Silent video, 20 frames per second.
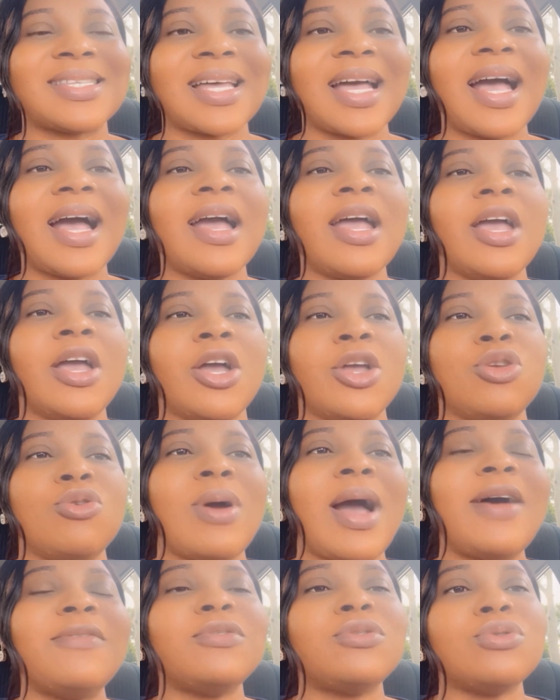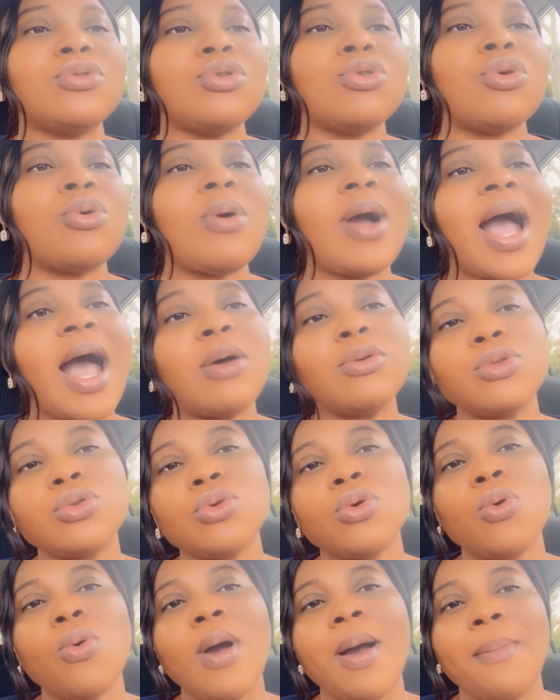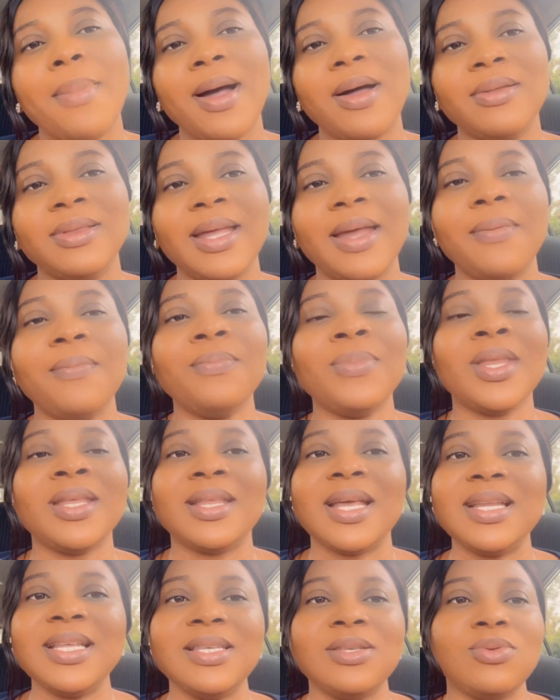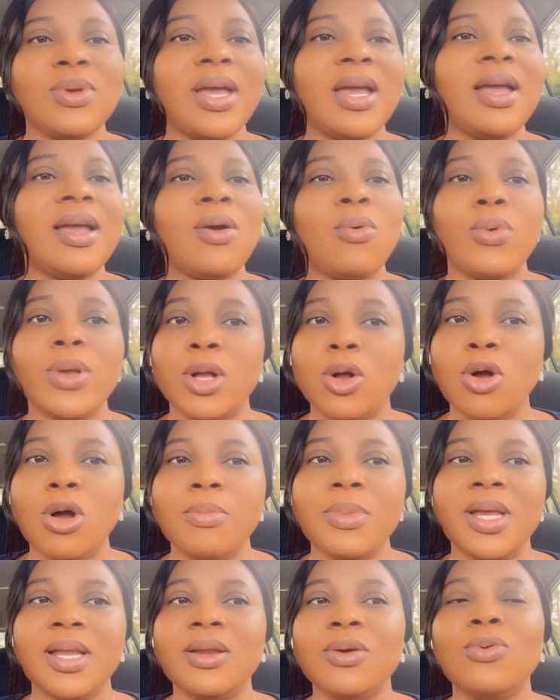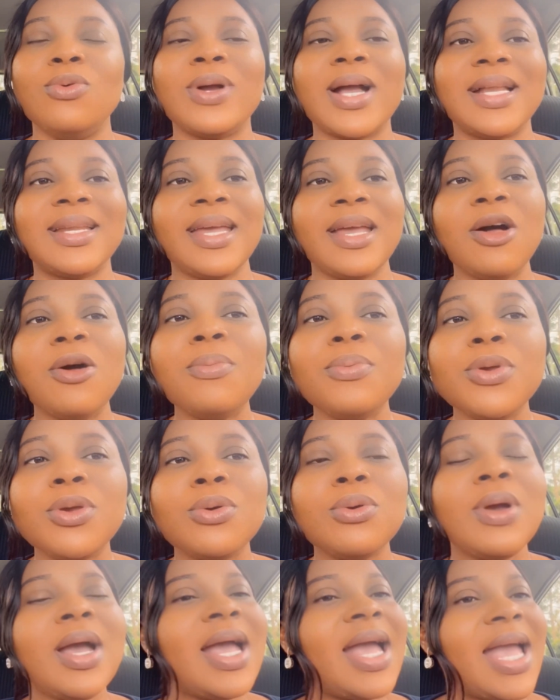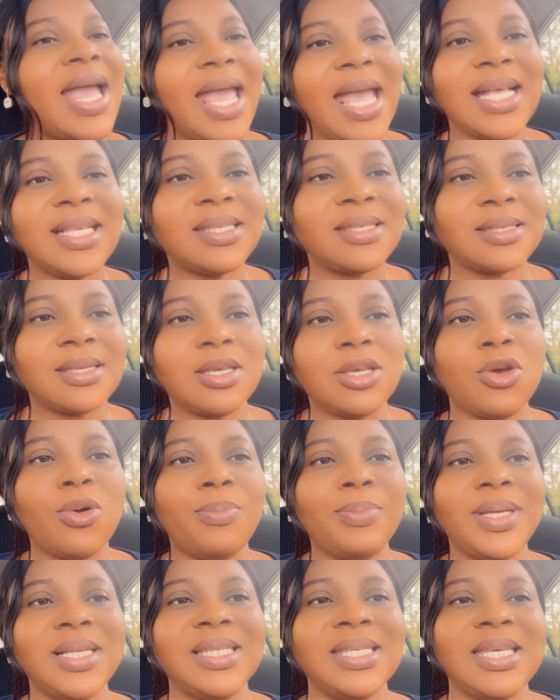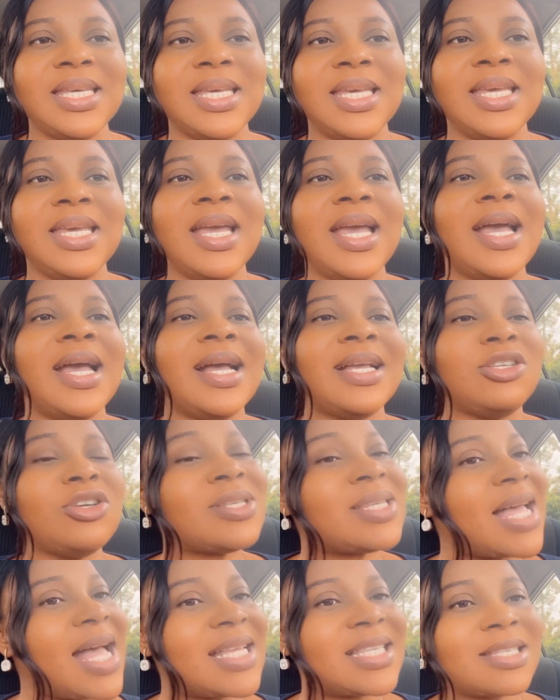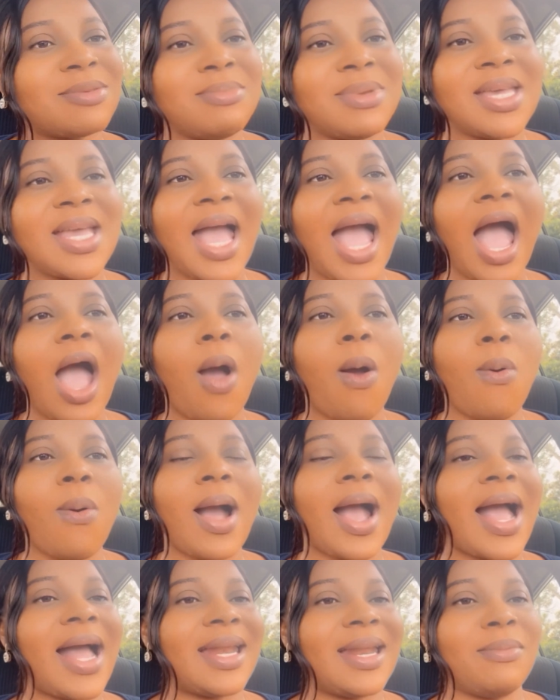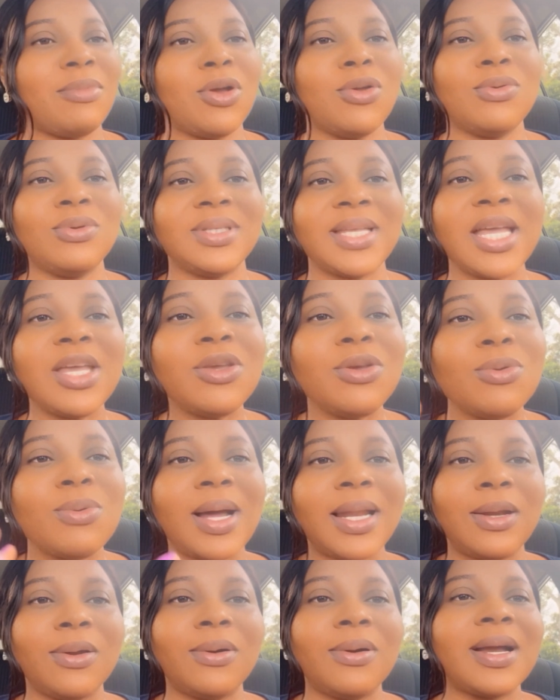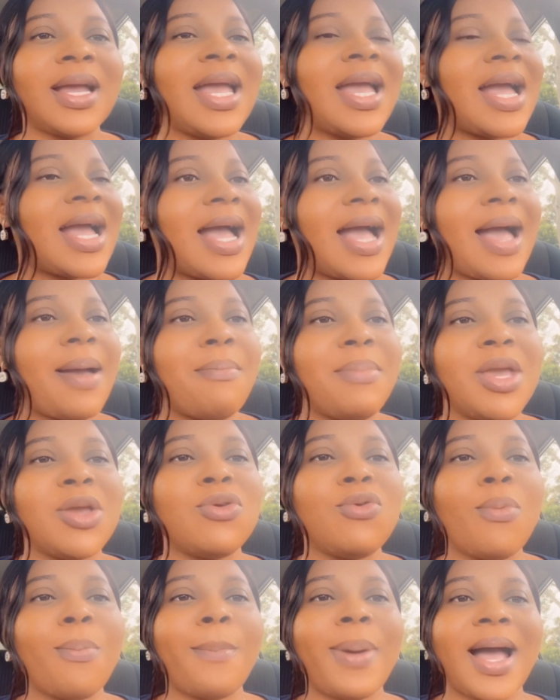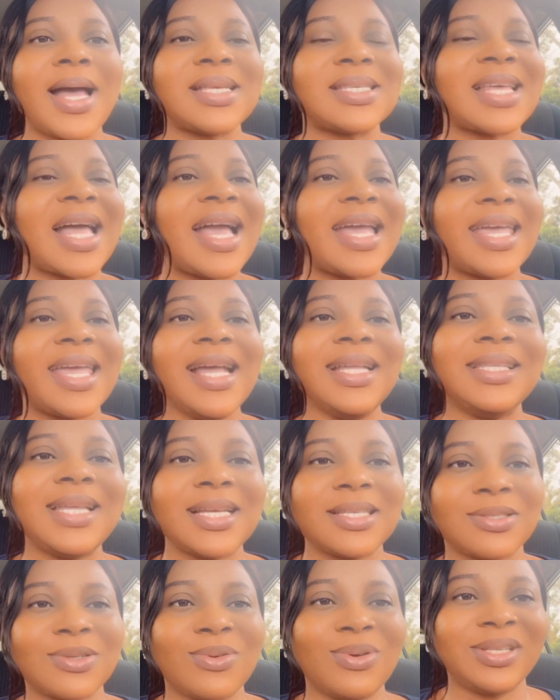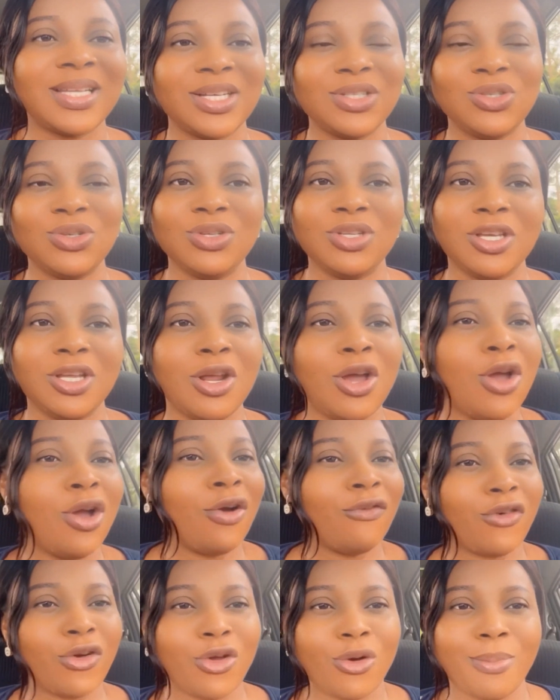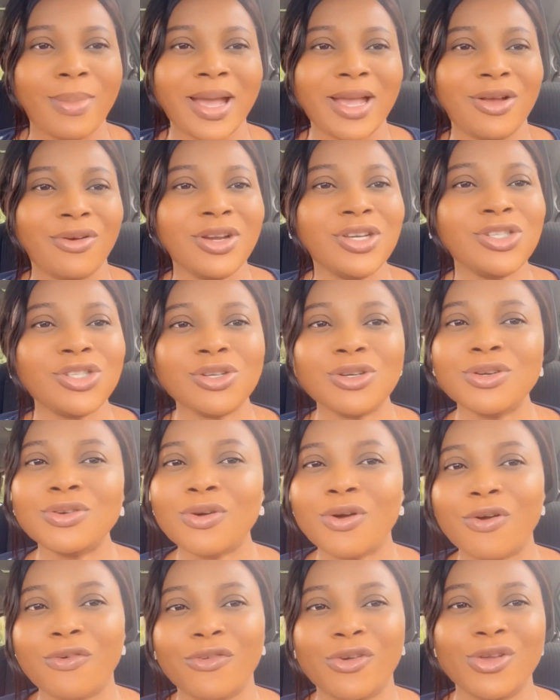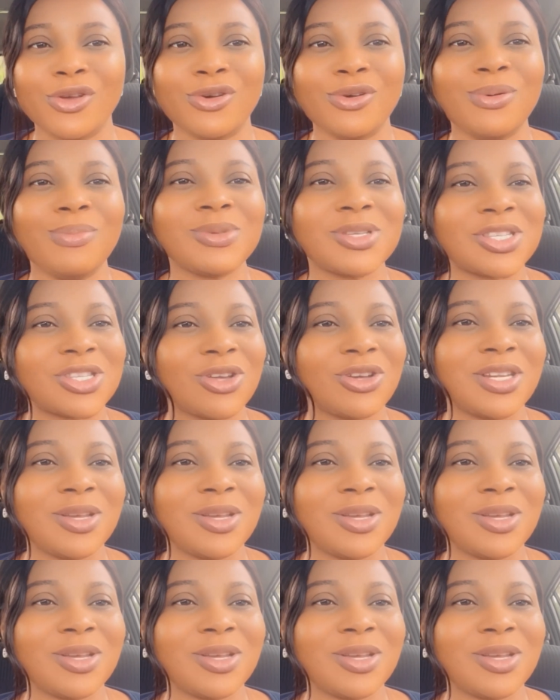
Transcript: are. You have to know how to go about them. That is where we come in. We can help you ace your PTE. Just ask me how, and I'm going to take you along and make you pass and get that score that you need for your migration or for your study